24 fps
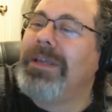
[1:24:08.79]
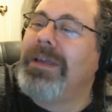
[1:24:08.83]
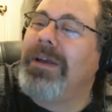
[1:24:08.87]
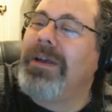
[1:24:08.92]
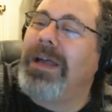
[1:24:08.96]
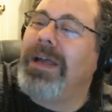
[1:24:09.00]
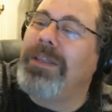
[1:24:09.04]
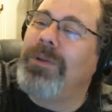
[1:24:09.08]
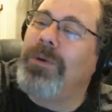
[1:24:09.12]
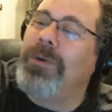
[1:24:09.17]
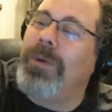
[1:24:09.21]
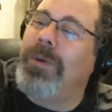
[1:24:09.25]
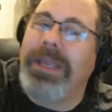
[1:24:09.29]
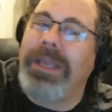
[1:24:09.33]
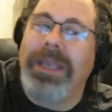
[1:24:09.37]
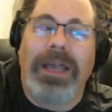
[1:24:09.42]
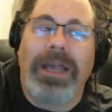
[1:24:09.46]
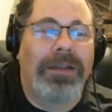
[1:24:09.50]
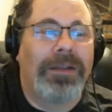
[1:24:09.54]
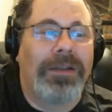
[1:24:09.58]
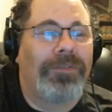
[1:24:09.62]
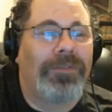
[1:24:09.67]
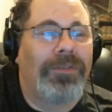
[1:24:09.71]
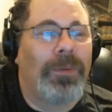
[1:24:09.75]
On the way
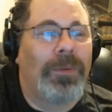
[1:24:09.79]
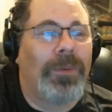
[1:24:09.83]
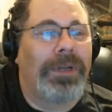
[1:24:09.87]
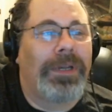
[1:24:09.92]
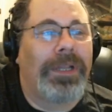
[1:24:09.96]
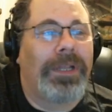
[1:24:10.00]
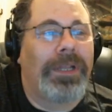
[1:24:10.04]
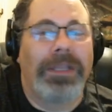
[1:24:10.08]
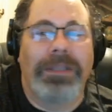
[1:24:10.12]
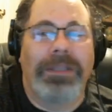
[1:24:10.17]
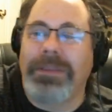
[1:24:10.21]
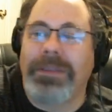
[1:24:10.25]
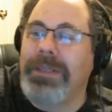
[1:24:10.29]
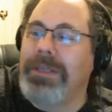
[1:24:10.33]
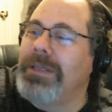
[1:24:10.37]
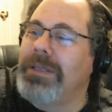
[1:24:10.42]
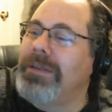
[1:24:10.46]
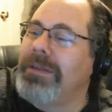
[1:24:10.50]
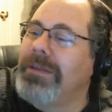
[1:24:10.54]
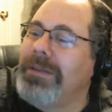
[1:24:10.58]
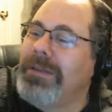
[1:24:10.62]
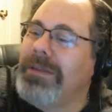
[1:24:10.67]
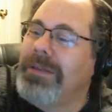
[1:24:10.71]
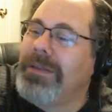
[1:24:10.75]
out, if you want to hit
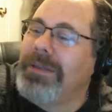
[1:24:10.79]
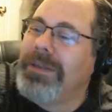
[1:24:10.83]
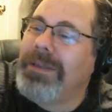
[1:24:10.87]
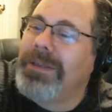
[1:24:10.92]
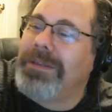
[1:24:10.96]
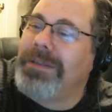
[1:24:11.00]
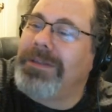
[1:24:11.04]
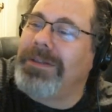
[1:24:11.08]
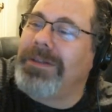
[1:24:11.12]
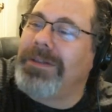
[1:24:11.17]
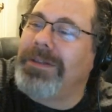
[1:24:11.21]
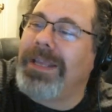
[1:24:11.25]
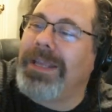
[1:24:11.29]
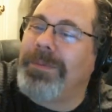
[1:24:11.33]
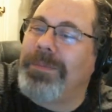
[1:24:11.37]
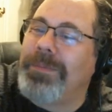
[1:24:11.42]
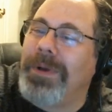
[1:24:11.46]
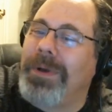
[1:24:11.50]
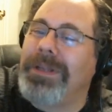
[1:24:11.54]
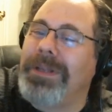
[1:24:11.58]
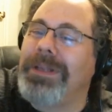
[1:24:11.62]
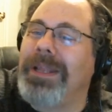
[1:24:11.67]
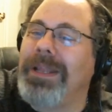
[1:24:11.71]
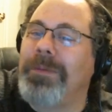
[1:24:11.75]
the like
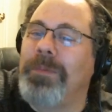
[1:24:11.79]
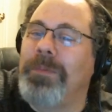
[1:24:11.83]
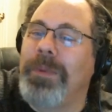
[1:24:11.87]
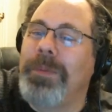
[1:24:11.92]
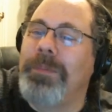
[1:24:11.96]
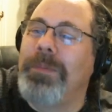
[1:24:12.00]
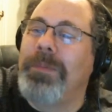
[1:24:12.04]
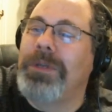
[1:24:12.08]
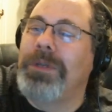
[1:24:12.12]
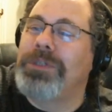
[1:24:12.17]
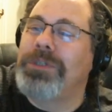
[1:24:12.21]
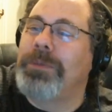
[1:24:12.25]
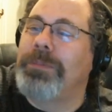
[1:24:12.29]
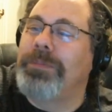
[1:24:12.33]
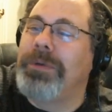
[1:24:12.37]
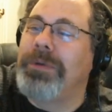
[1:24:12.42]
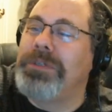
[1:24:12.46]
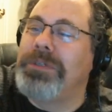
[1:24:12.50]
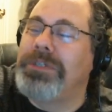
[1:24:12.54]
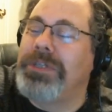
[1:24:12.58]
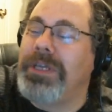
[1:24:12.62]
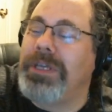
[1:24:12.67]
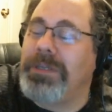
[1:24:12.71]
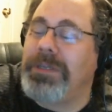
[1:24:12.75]
button, I'd be much
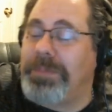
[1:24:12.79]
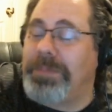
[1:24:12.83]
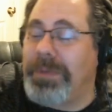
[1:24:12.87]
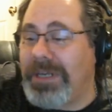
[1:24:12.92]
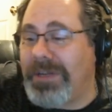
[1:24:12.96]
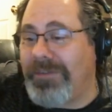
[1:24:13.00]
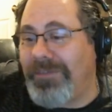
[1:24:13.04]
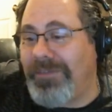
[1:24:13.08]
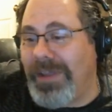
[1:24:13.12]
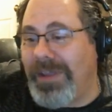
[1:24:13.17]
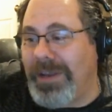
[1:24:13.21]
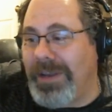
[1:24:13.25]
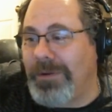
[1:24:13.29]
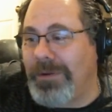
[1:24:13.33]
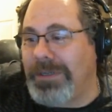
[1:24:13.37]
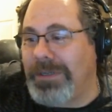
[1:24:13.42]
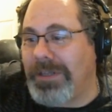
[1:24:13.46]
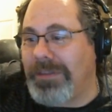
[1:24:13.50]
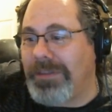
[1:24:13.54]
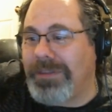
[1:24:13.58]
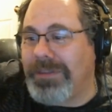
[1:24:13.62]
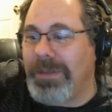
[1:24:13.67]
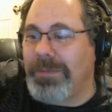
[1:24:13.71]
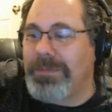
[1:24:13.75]
appreciated. But if I earned
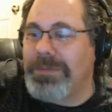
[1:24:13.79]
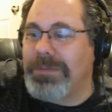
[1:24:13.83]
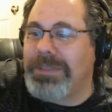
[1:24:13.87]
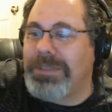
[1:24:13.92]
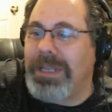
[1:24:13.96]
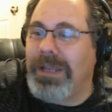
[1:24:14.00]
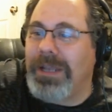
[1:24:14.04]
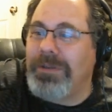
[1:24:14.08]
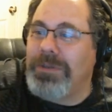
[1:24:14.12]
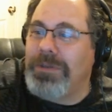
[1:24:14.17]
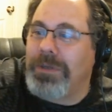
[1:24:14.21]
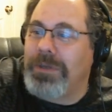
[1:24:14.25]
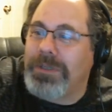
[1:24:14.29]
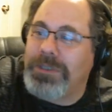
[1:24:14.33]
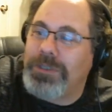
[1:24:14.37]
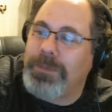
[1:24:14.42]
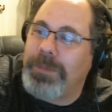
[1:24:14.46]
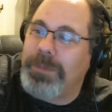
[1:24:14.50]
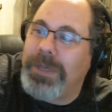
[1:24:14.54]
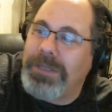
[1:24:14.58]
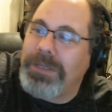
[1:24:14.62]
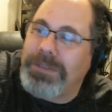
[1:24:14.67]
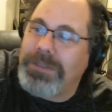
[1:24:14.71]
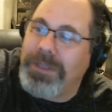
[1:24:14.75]
a thumbs down, you can
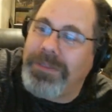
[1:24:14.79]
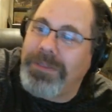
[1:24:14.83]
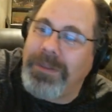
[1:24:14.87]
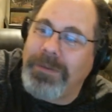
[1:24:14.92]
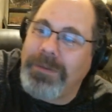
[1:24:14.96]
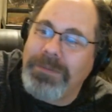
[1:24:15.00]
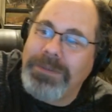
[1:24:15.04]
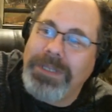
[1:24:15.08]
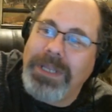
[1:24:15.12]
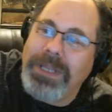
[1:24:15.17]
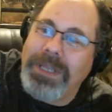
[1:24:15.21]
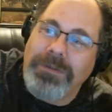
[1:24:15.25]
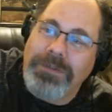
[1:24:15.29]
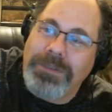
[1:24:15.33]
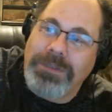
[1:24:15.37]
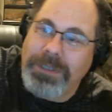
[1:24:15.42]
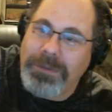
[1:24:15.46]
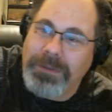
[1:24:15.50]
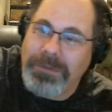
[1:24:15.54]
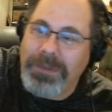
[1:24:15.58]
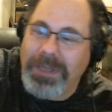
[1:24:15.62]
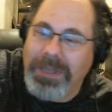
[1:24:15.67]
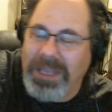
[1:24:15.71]
smash the thumbs down too.